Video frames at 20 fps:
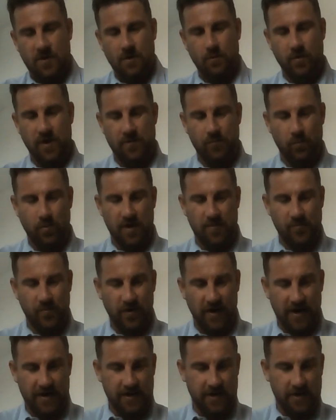when
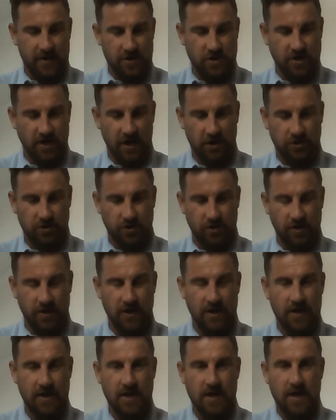planning a session
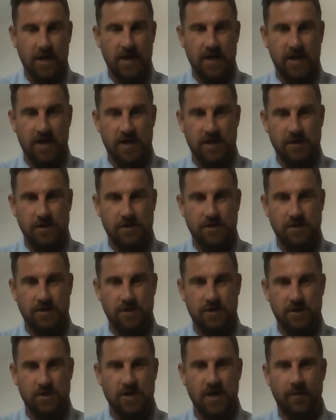
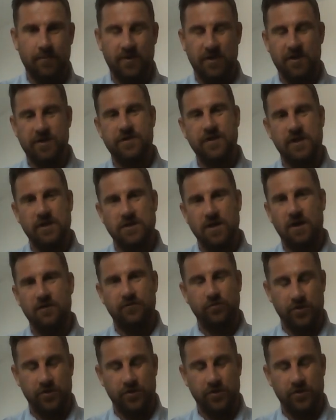is some of the things that I've